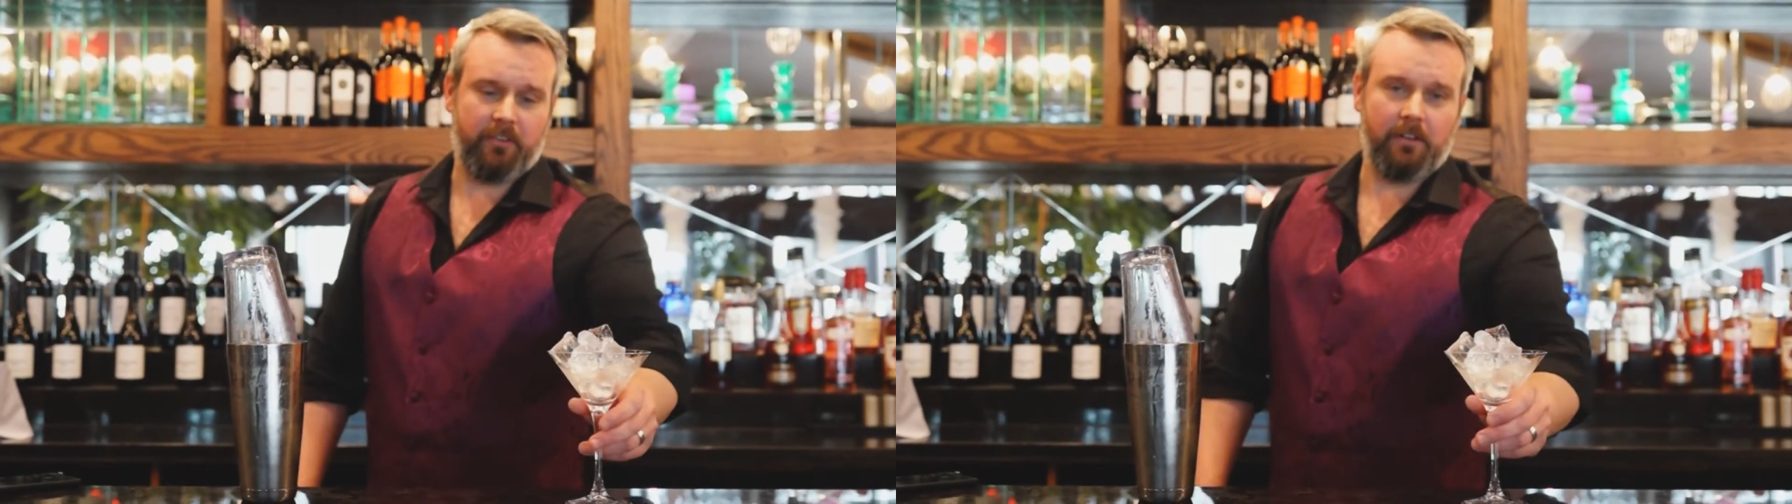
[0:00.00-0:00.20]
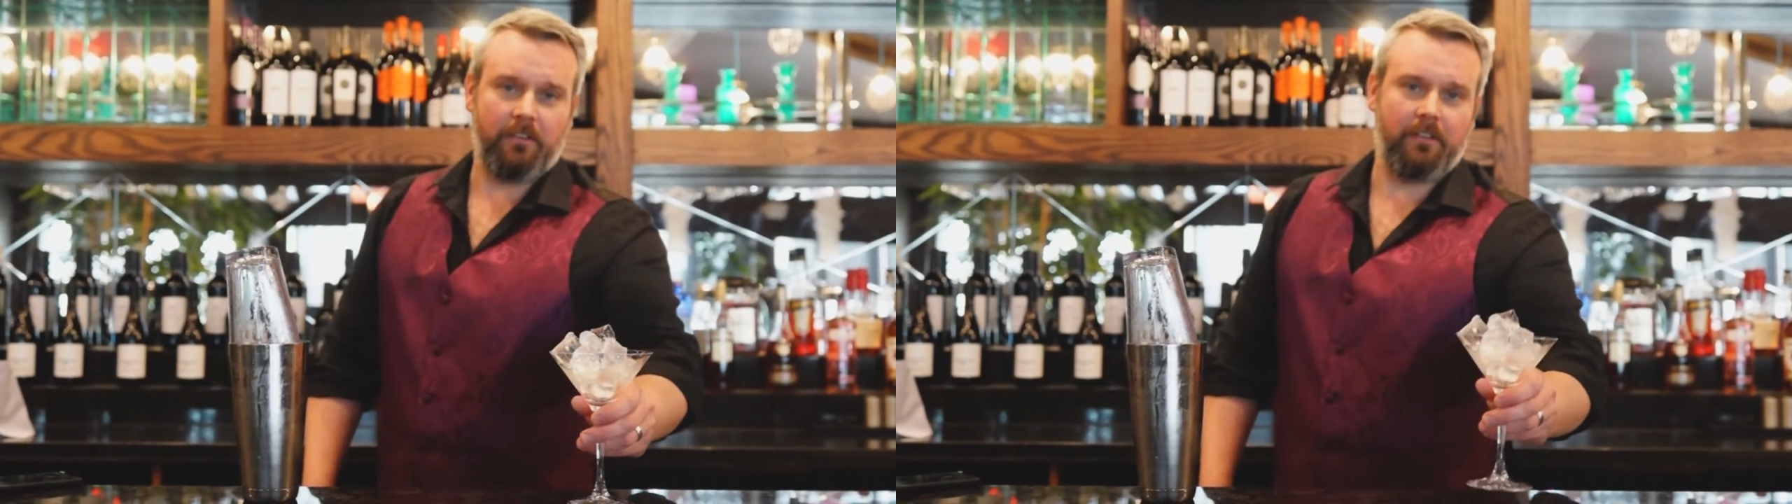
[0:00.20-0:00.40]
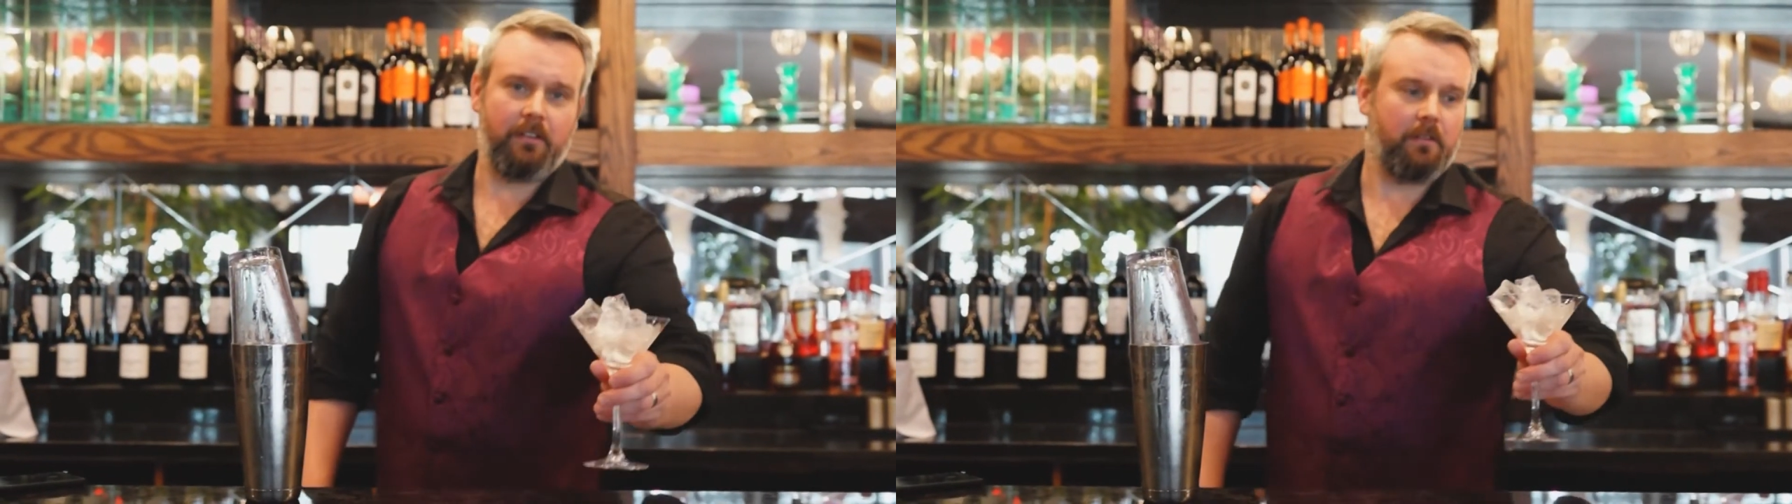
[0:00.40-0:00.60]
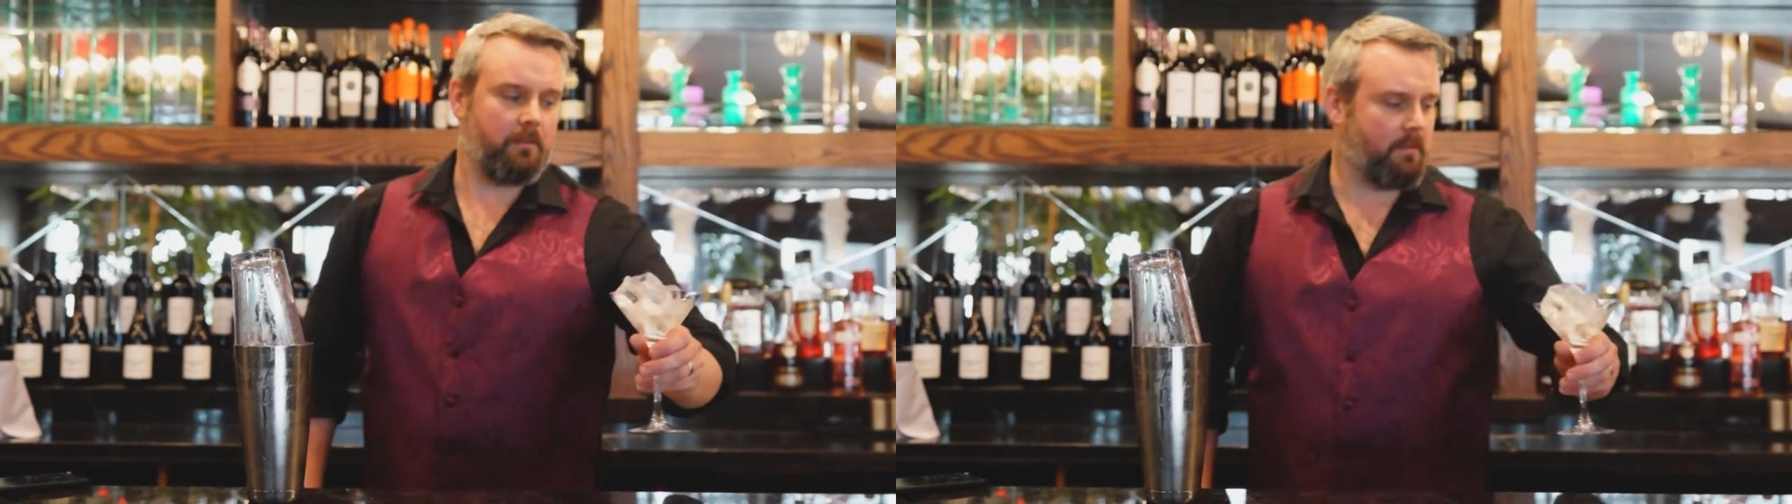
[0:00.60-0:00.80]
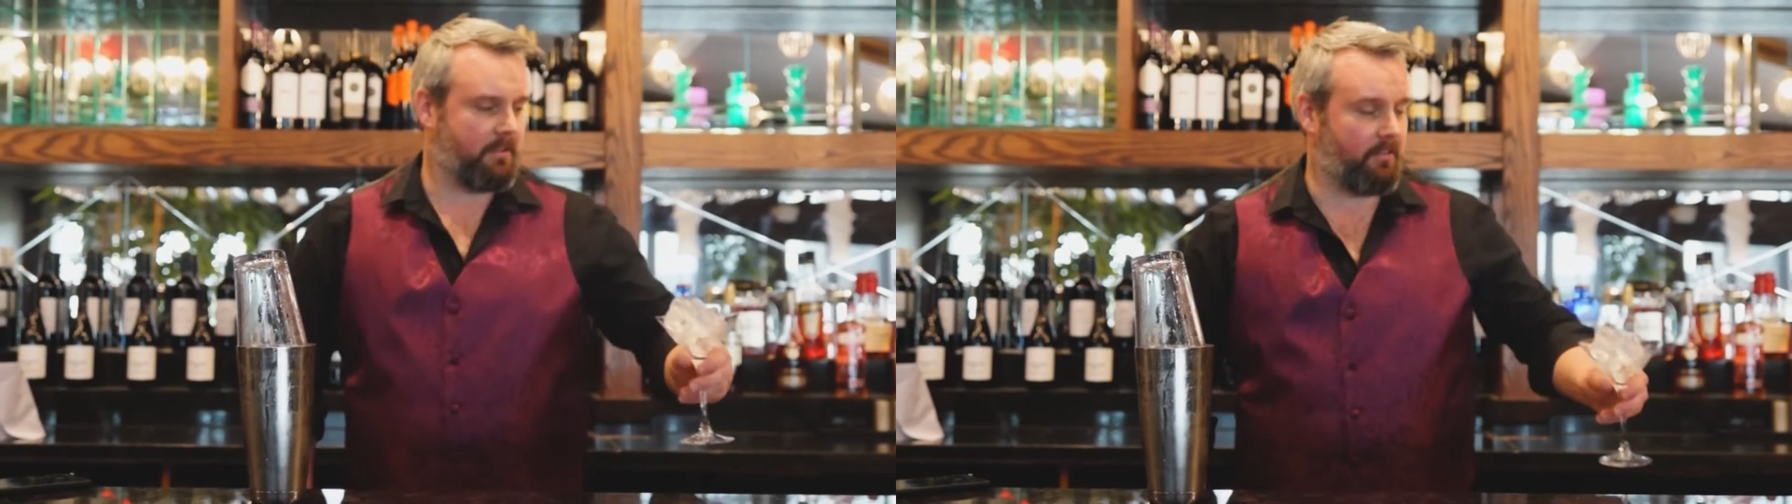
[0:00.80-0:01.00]
chilled,
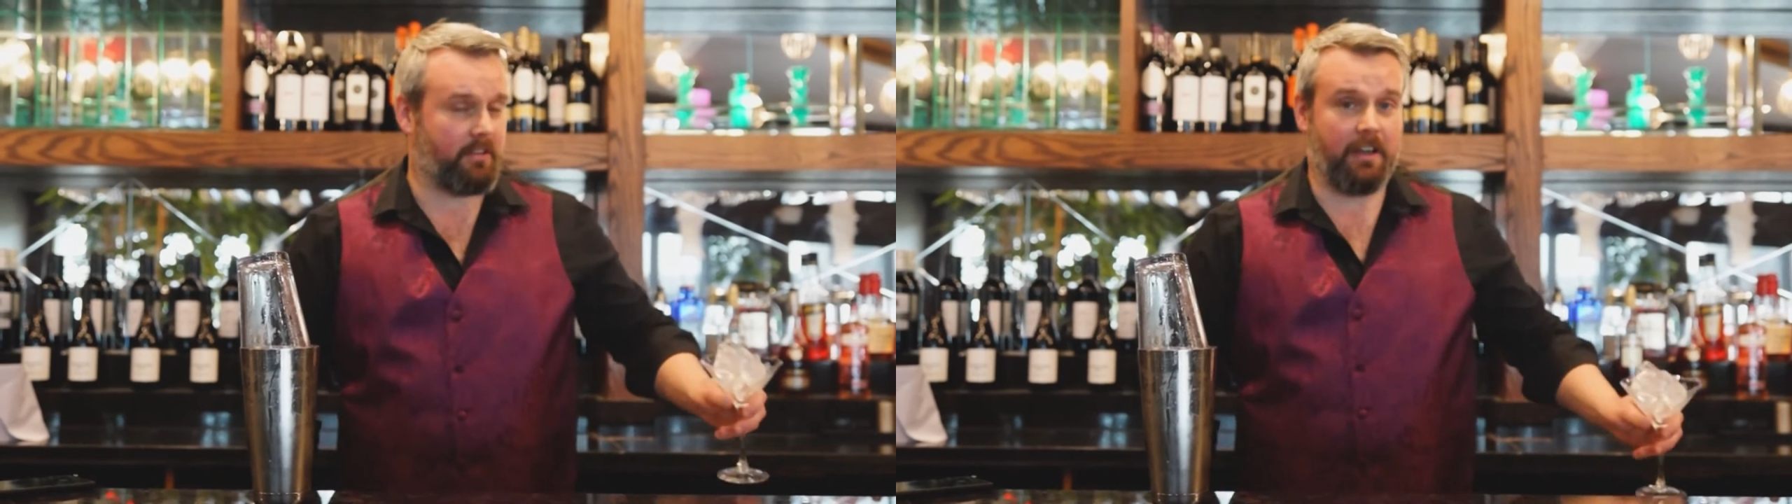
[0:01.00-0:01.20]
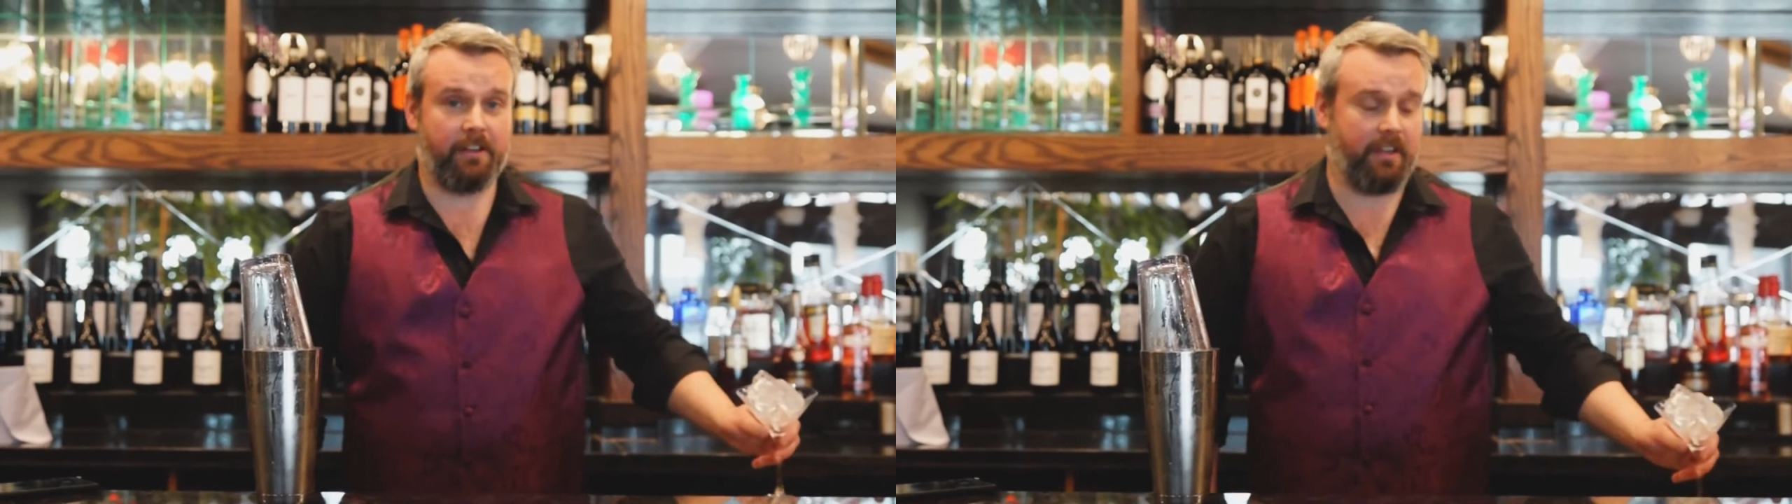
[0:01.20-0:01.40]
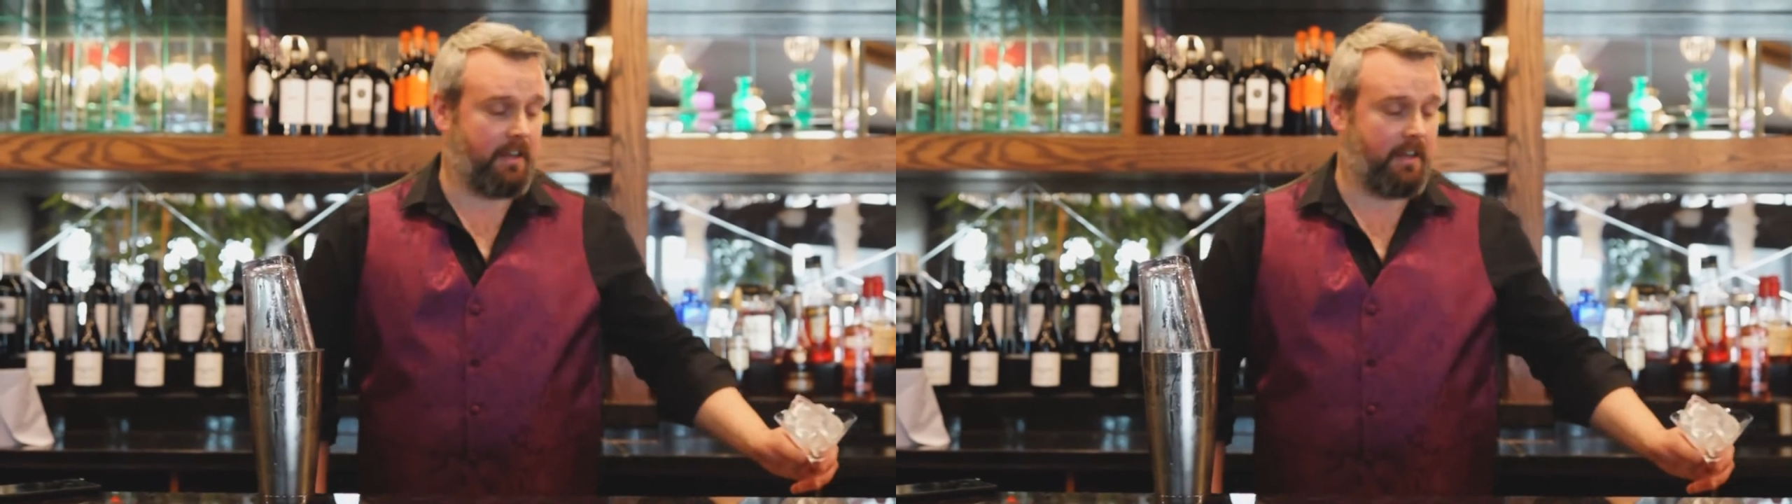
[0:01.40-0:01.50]
we'll discard the